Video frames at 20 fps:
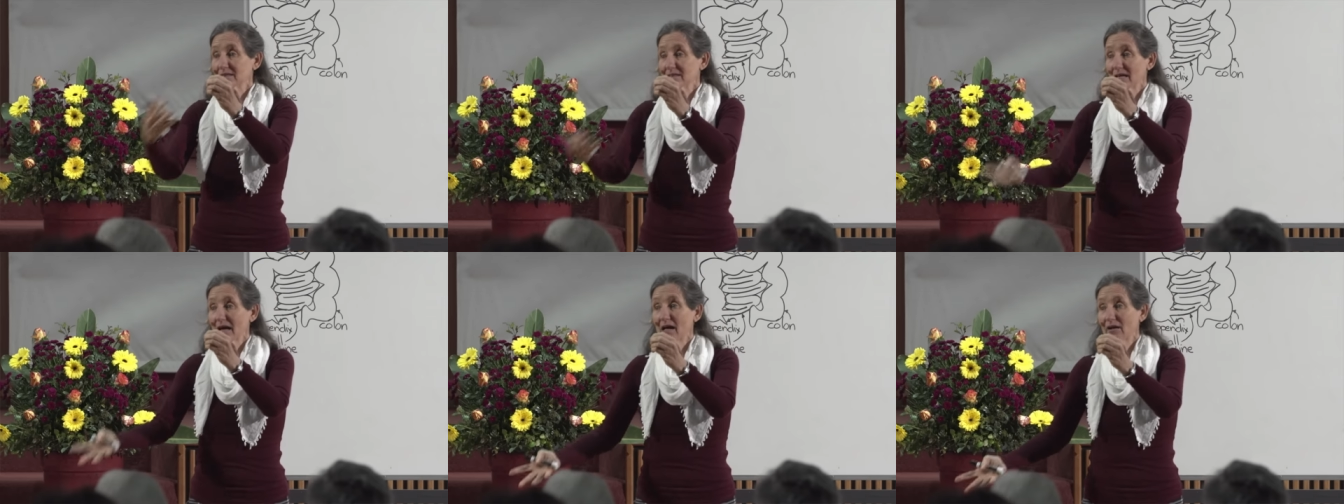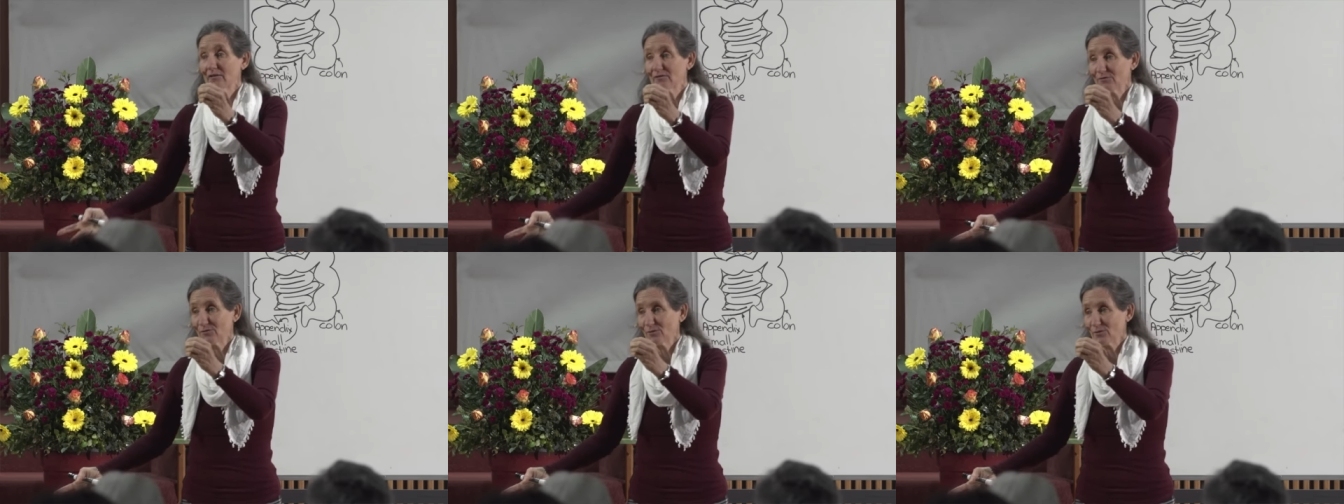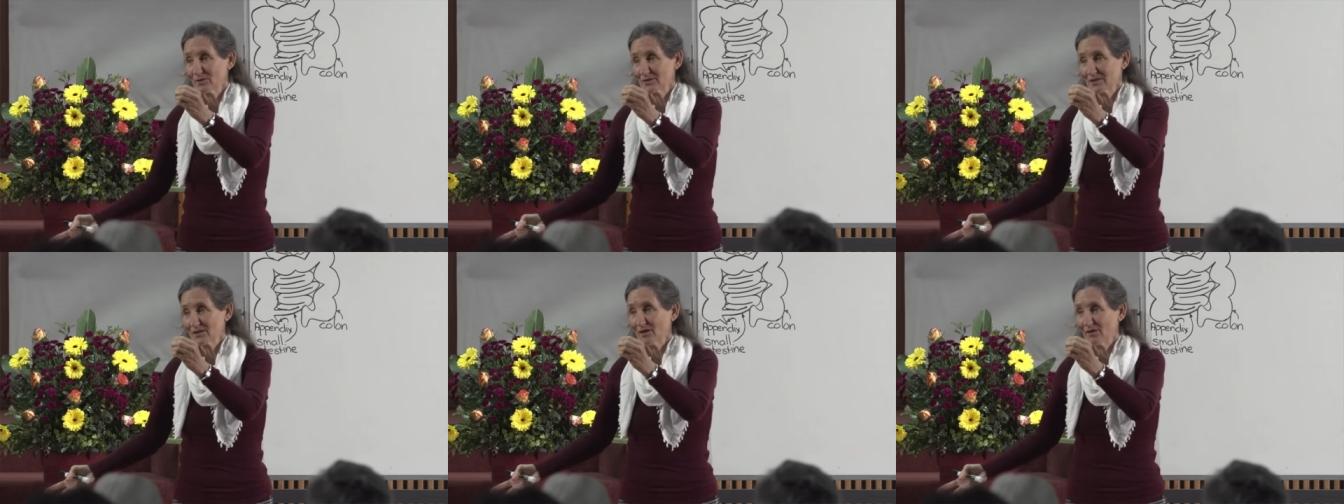tail
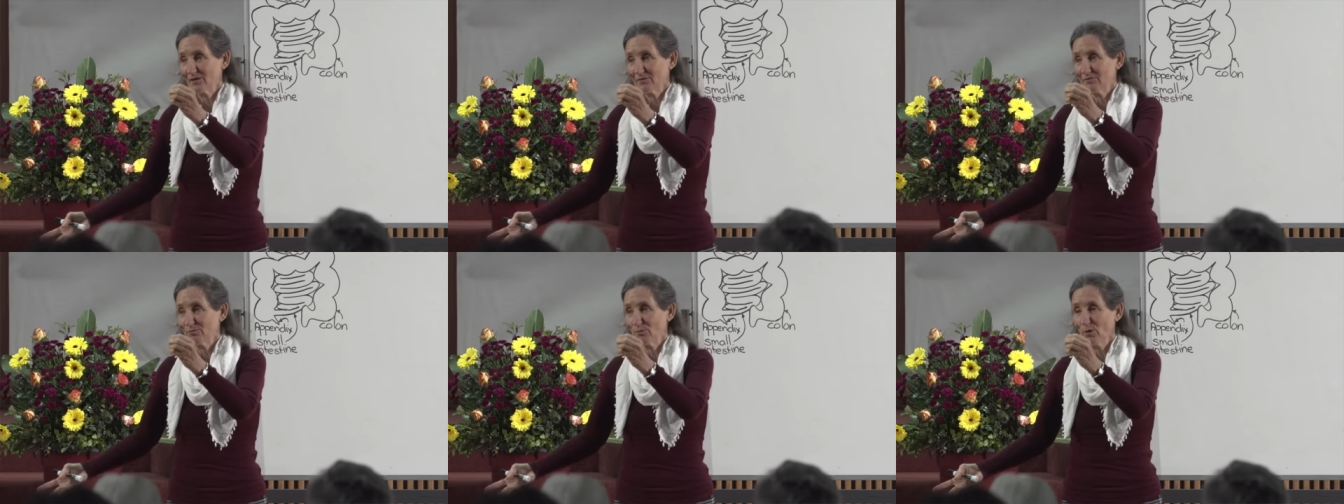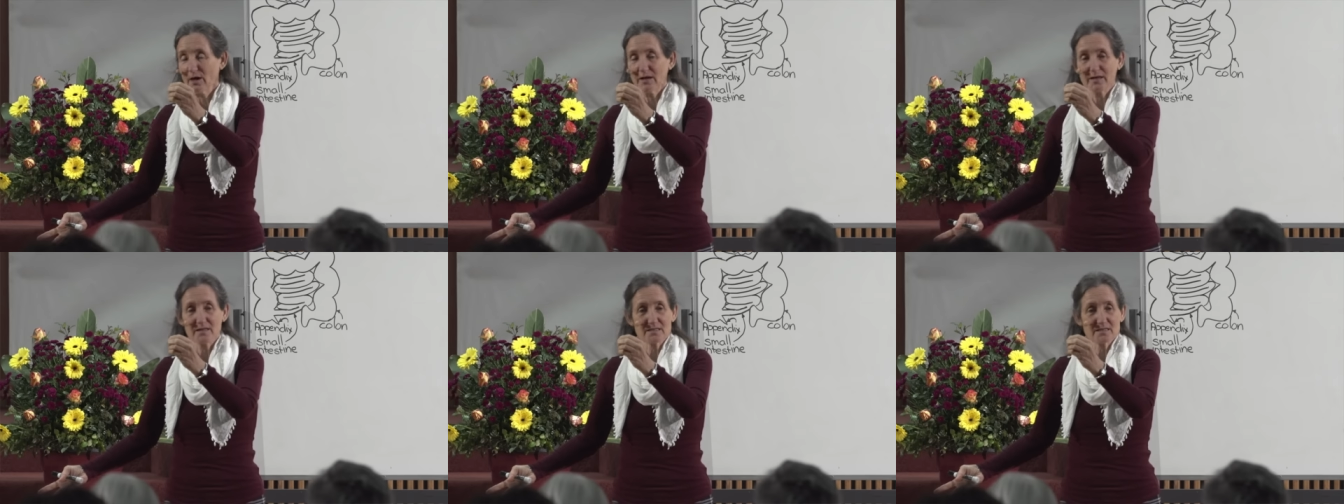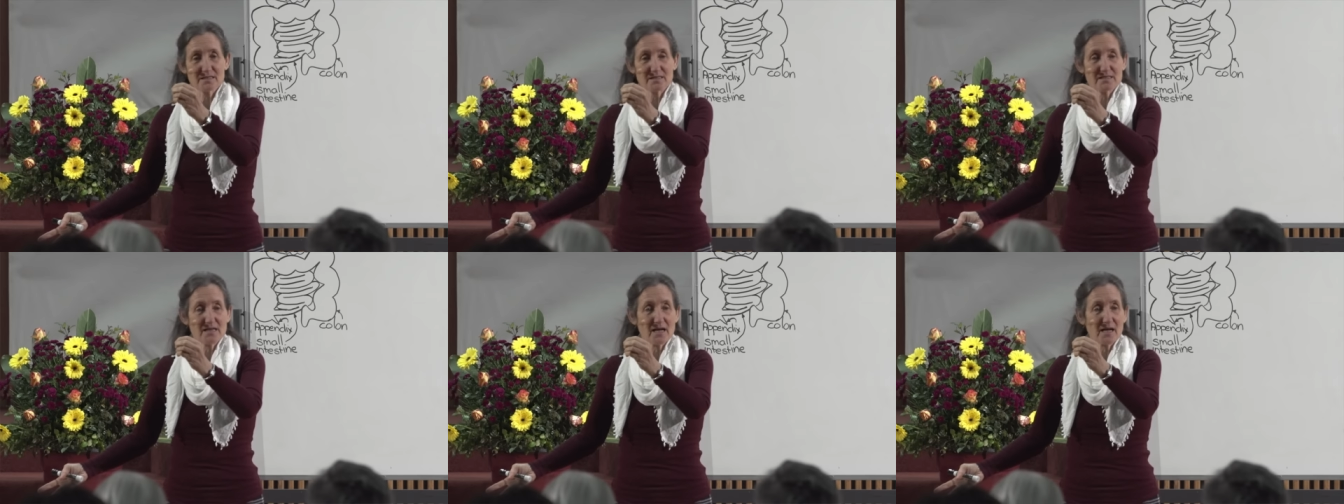falls off. Why does
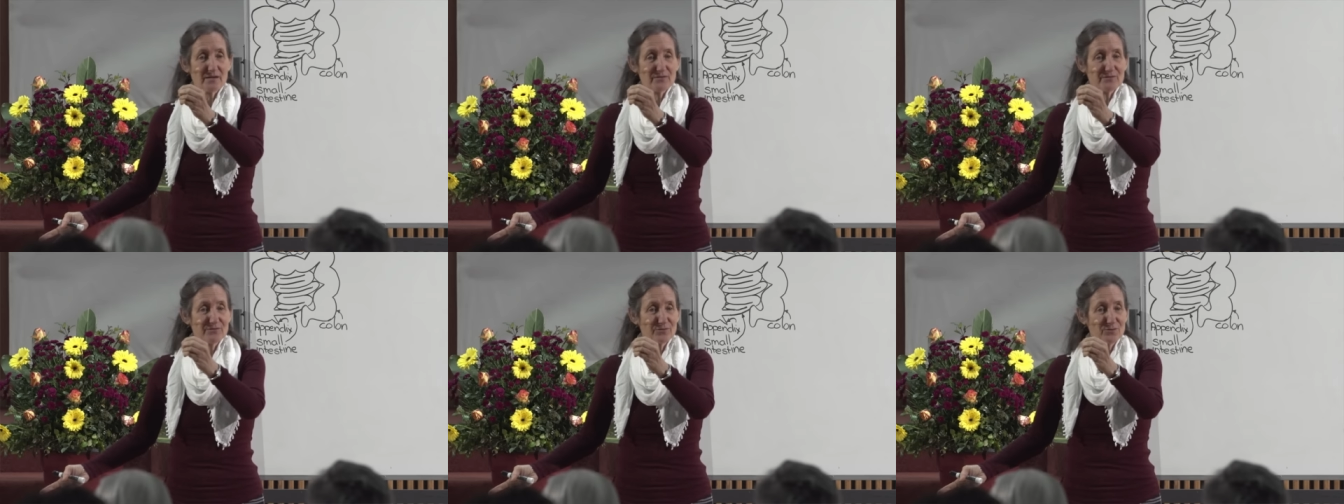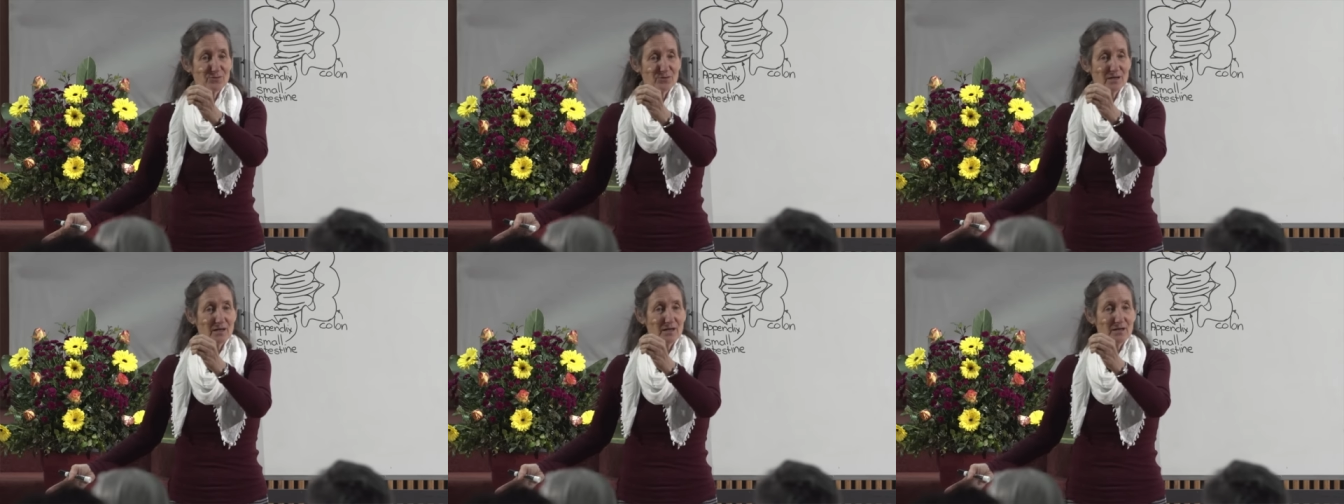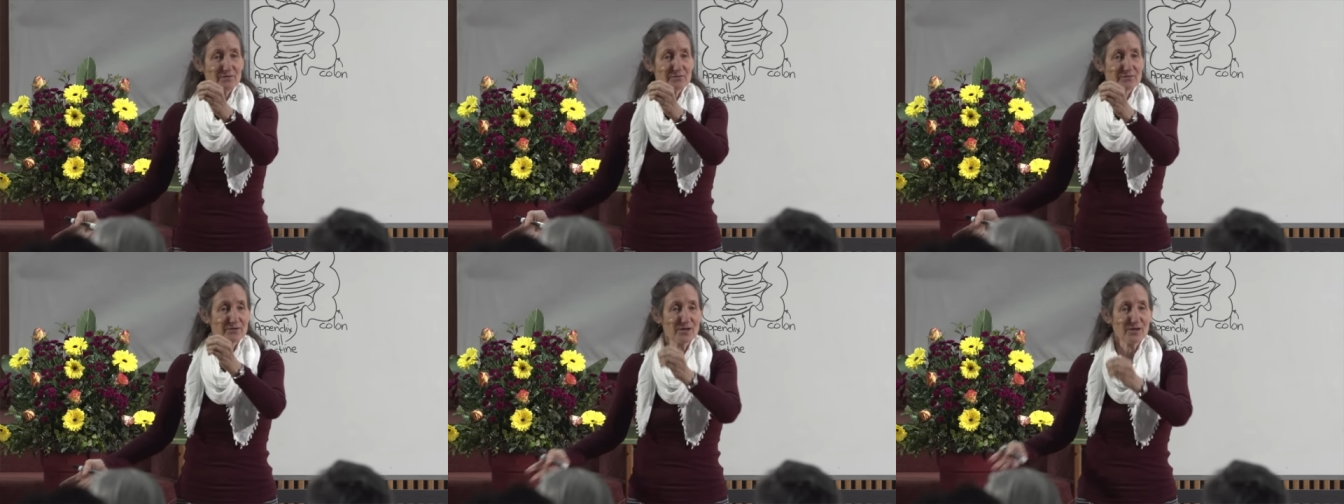the tail fall
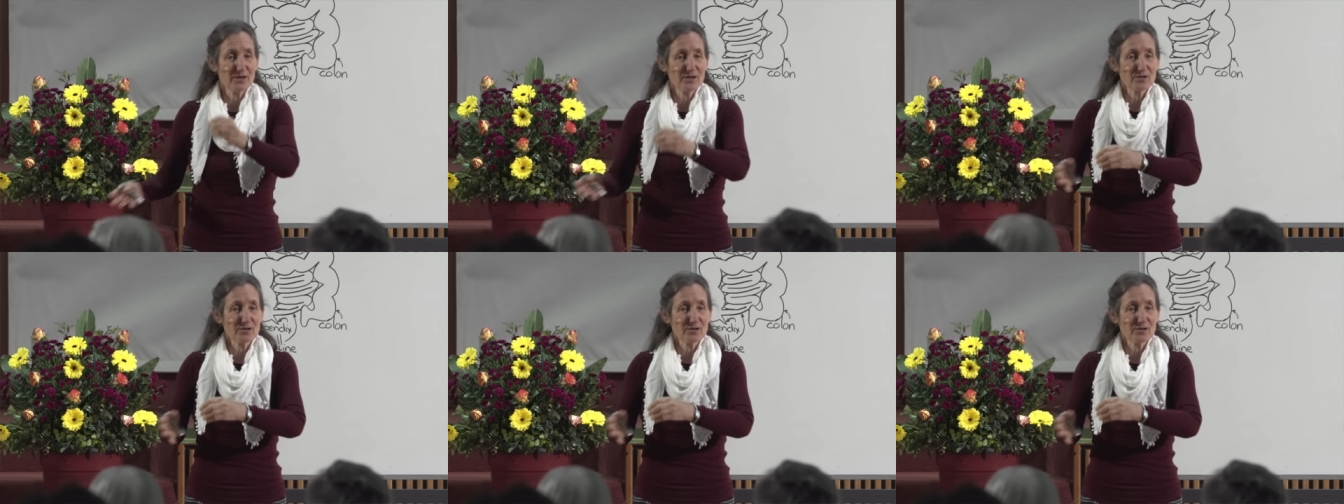off?